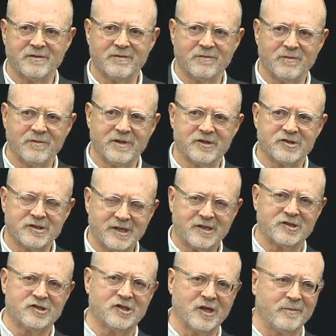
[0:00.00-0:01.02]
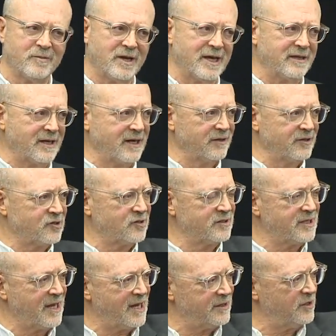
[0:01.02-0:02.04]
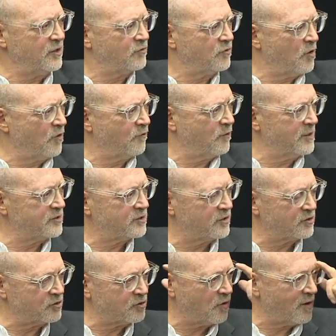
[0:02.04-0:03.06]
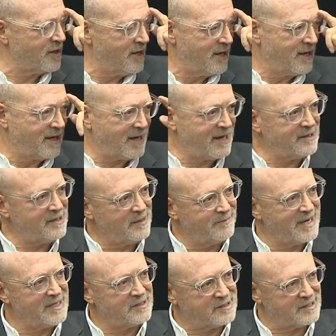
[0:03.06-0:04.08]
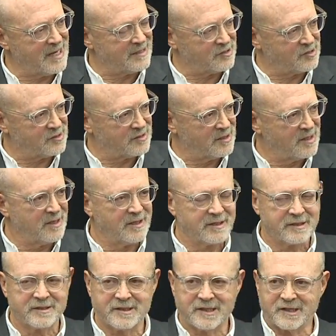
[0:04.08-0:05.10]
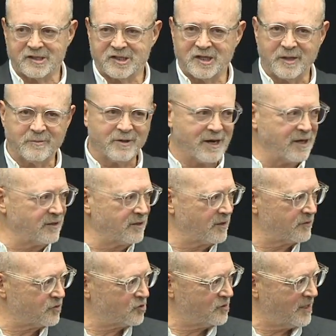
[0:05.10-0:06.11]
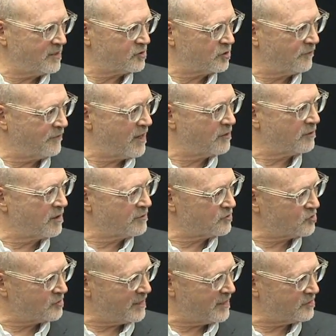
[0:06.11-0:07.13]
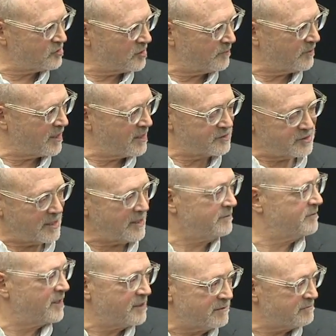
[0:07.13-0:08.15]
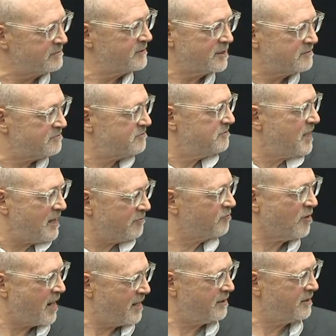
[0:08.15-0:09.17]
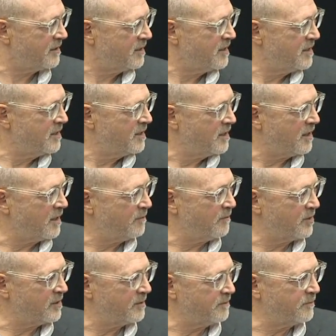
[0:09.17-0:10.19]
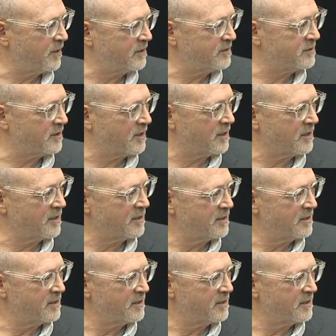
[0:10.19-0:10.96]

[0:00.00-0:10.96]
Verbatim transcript: to the Six Sigma, and then I listened to Andy Grove once at a talk. Andy made sense. Six Sigma, I didn't understand. So if I don't understand something, I say, then it's not right. Uh, but, but, uh,